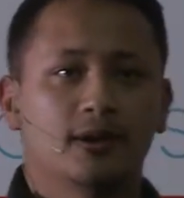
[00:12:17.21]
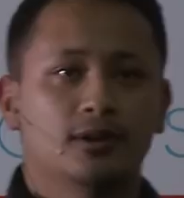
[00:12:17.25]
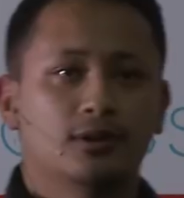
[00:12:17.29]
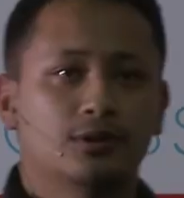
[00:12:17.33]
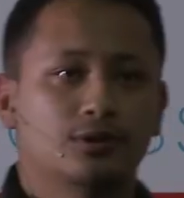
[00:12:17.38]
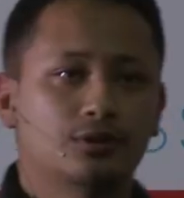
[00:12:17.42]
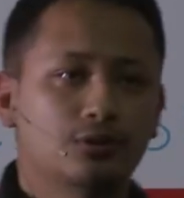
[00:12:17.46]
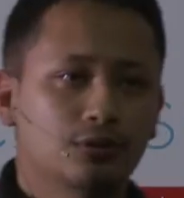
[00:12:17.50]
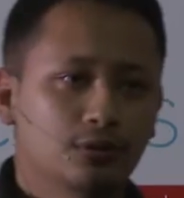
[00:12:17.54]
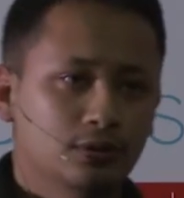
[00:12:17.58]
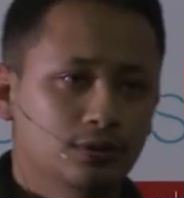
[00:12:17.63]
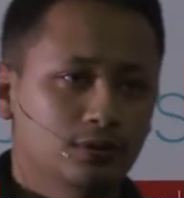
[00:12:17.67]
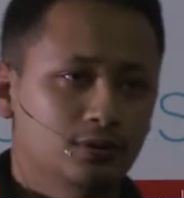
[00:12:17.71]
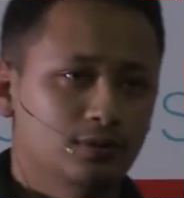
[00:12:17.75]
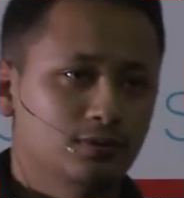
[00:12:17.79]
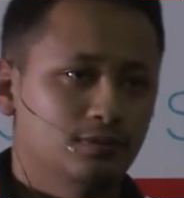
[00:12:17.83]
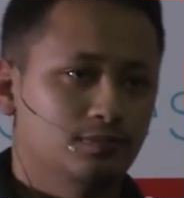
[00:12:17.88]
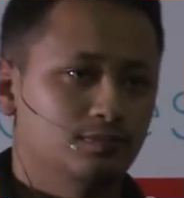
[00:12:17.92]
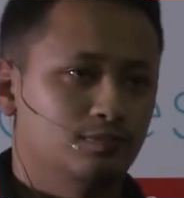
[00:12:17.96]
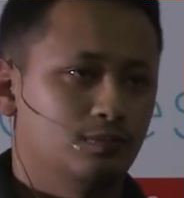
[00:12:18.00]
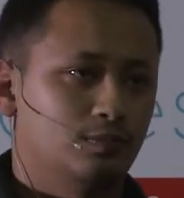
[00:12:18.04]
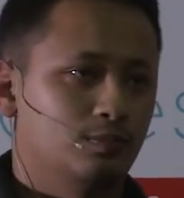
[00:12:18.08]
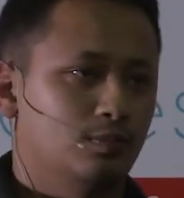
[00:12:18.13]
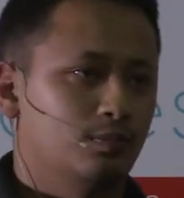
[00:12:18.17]

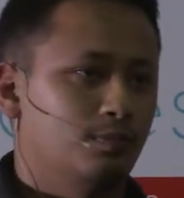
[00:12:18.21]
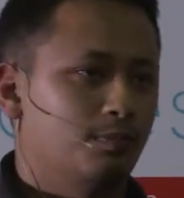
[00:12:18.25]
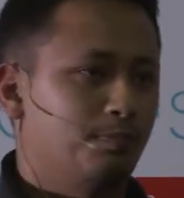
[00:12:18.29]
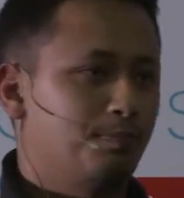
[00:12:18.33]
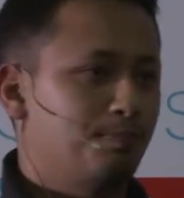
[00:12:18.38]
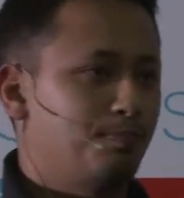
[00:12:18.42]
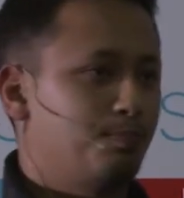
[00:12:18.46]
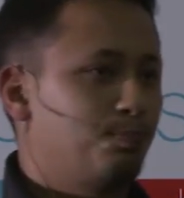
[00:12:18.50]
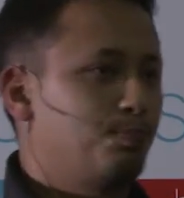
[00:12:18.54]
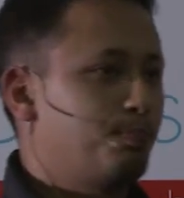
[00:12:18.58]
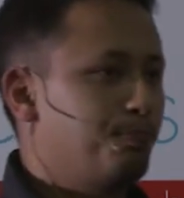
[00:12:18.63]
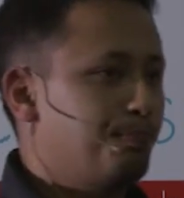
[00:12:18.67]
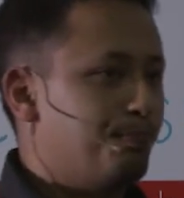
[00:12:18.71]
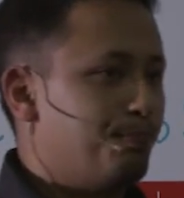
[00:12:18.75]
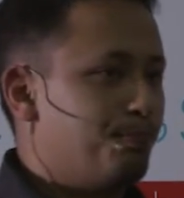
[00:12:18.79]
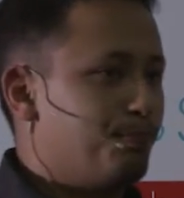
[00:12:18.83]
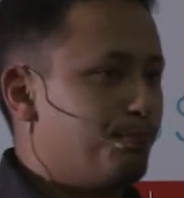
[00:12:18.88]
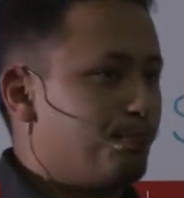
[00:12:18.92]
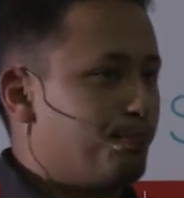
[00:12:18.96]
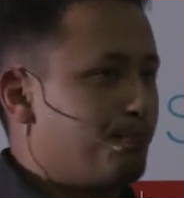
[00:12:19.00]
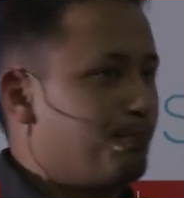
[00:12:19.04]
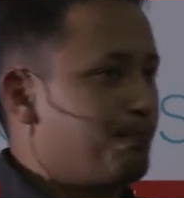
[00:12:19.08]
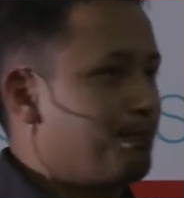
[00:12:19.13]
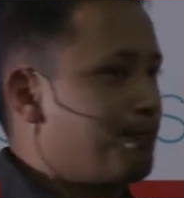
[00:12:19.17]
So
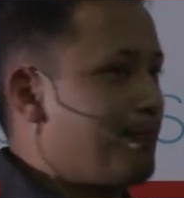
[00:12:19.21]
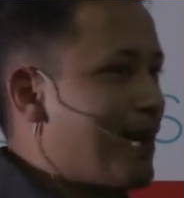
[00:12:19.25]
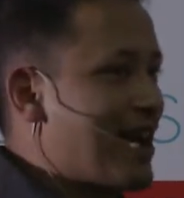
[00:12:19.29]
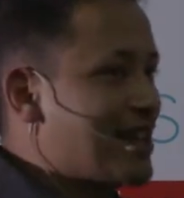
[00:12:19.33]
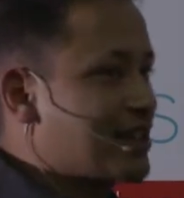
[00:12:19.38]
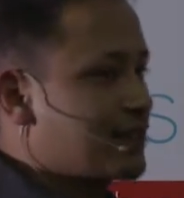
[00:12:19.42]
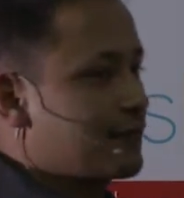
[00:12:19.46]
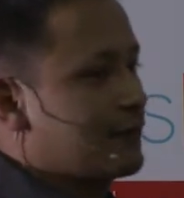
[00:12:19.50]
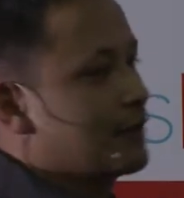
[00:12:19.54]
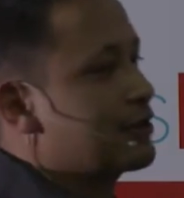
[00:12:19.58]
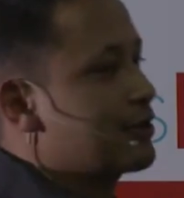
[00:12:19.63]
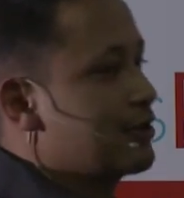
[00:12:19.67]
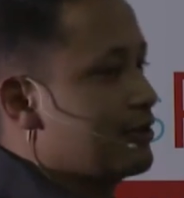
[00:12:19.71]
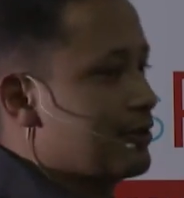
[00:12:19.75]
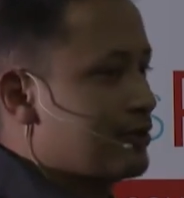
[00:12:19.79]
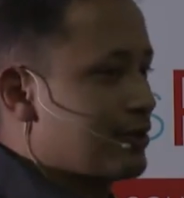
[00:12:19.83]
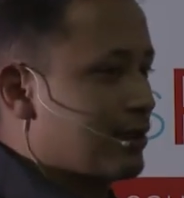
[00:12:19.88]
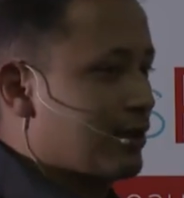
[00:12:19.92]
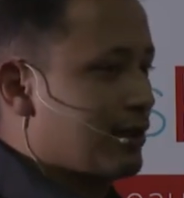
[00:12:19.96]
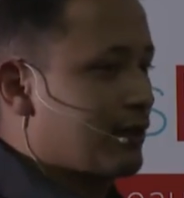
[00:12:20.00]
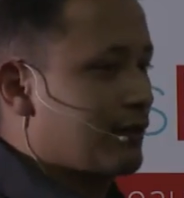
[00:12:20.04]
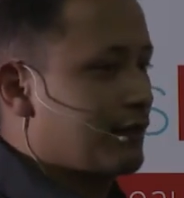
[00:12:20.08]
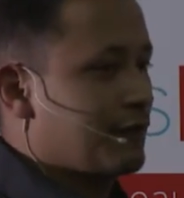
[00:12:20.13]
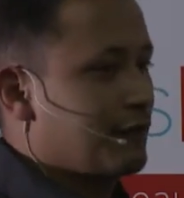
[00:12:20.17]
past versions
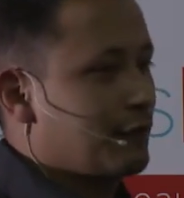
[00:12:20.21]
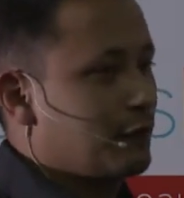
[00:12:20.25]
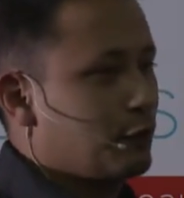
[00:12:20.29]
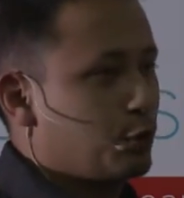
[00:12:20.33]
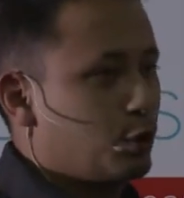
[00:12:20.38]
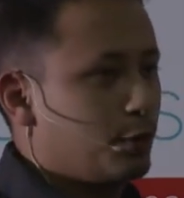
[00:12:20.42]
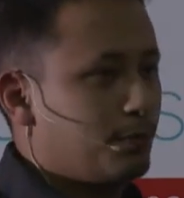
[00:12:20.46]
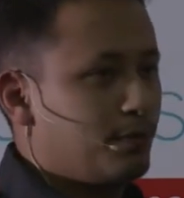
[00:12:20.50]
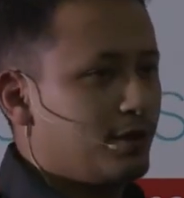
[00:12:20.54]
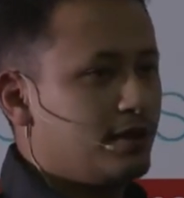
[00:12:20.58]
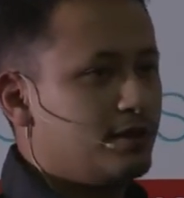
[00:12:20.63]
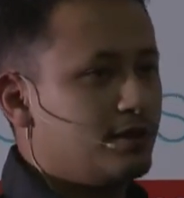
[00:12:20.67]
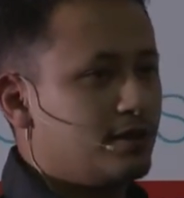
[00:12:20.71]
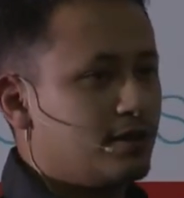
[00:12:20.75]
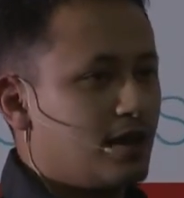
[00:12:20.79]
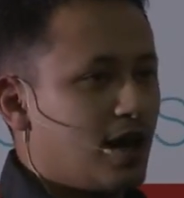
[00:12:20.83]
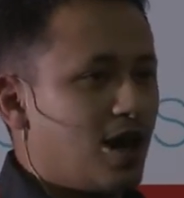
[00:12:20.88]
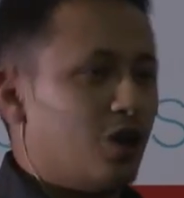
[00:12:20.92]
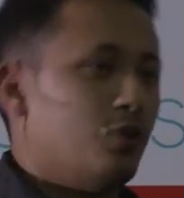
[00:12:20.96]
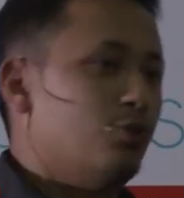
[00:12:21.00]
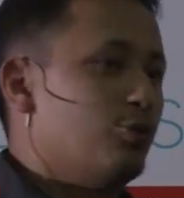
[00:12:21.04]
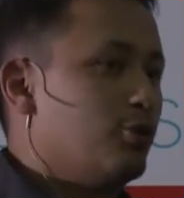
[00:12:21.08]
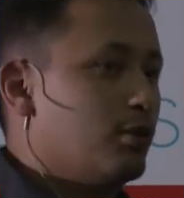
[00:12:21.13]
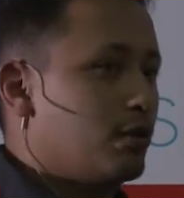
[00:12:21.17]
of WordPress
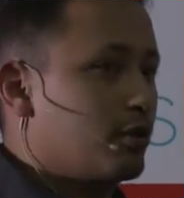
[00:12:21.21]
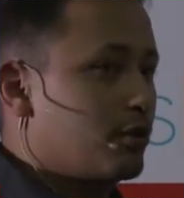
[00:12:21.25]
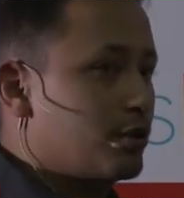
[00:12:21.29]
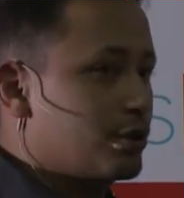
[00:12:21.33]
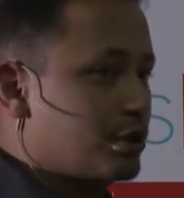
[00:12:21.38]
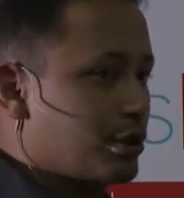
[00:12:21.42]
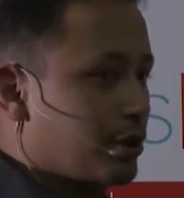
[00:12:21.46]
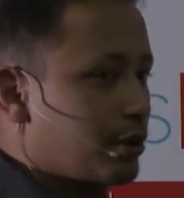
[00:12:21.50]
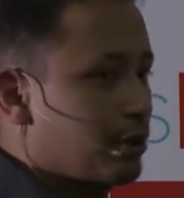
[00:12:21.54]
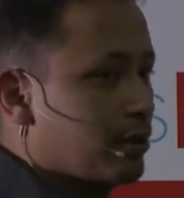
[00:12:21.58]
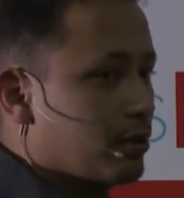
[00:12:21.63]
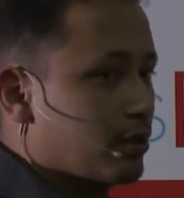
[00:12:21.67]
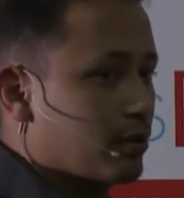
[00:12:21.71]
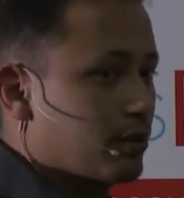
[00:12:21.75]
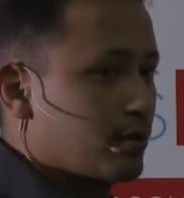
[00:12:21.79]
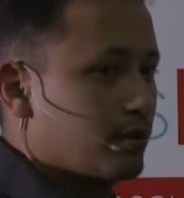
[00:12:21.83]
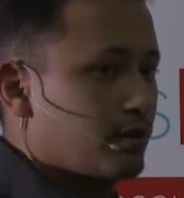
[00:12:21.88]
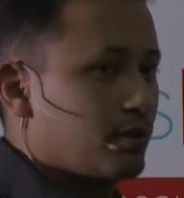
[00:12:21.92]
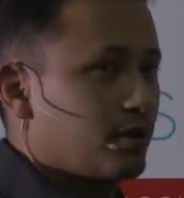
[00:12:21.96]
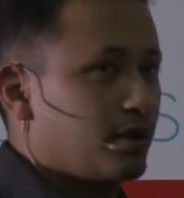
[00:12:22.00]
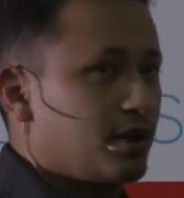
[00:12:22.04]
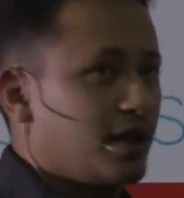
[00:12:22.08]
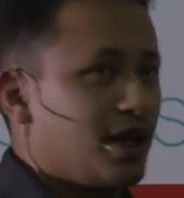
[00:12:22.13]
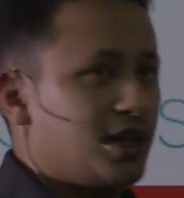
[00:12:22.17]
are no longer secure.
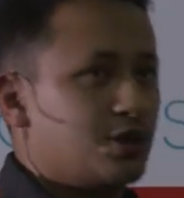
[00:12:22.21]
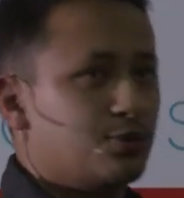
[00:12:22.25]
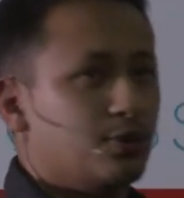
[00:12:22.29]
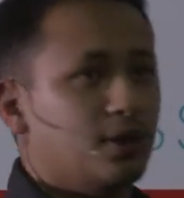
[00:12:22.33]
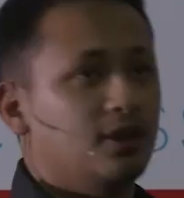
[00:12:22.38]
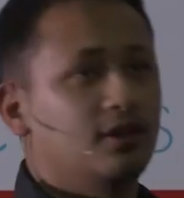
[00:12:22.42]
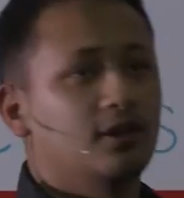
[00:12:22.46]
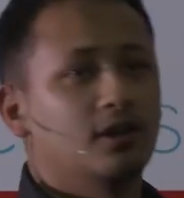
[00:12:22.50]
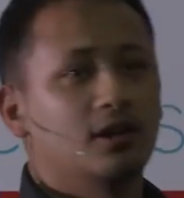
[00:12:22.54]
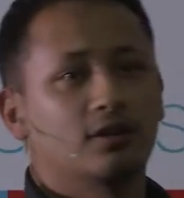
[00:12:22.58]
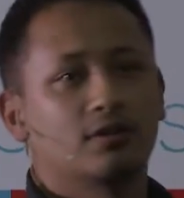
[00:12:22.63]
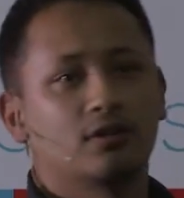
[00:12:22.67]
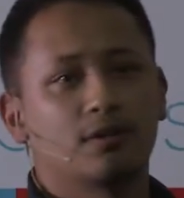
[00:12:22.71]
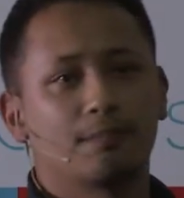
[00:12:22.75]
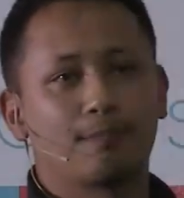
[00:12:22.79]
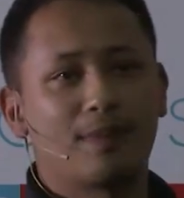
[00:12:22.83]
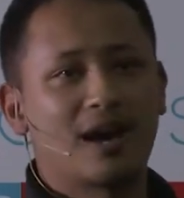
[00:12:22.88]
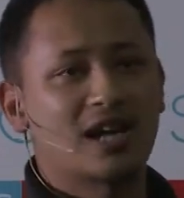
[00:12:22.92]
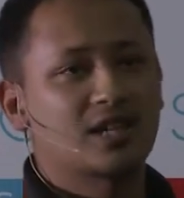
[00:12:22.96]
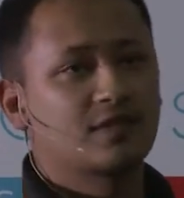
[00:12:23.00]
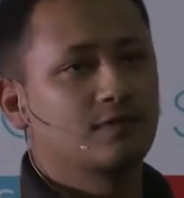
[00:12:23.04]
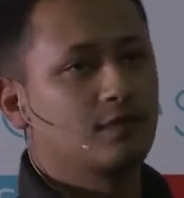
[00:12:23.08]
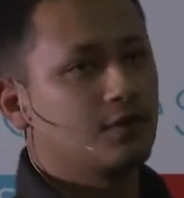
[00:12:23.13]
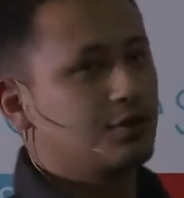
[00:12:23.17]
That's why they are the
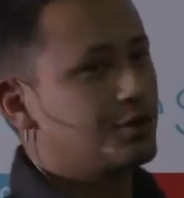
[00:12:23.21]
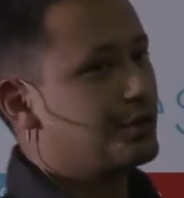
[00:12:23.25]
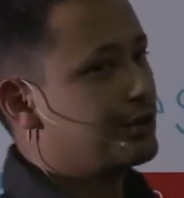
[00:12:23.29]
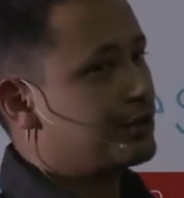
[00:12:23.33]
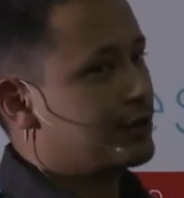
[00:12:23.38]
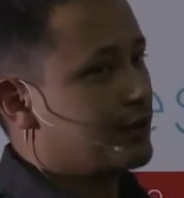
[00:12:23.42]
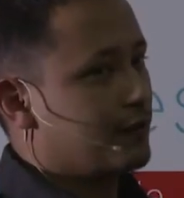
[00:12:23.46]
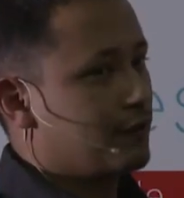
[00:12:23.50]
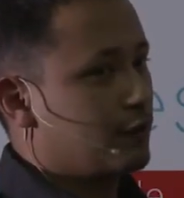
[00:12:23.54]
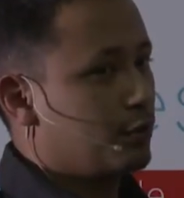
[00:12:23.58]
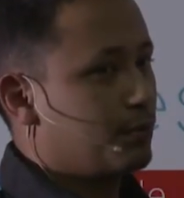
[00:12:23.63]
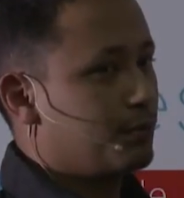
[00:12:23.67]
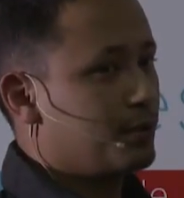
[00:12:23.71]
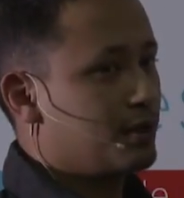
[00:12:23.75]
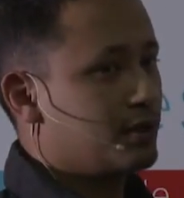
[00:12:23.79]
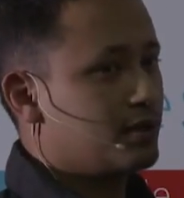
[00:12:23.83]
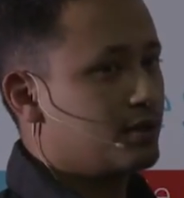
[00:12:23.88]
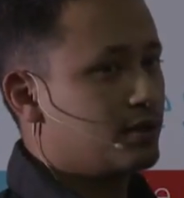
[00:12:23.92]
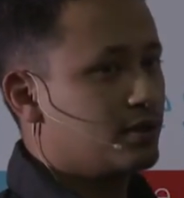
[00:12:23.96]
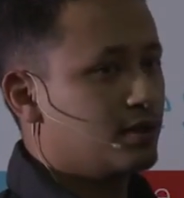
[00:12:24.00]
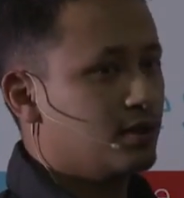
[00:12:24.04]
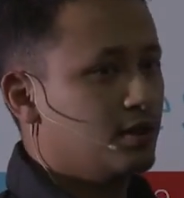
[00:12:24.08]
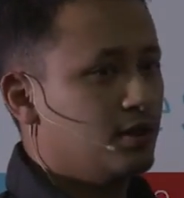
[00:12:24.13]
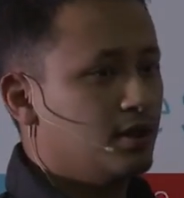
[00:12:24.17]
past versions of
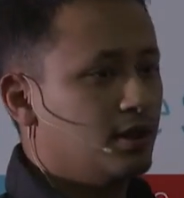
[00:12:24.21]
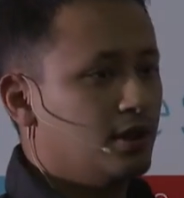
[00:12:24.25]
WordPress.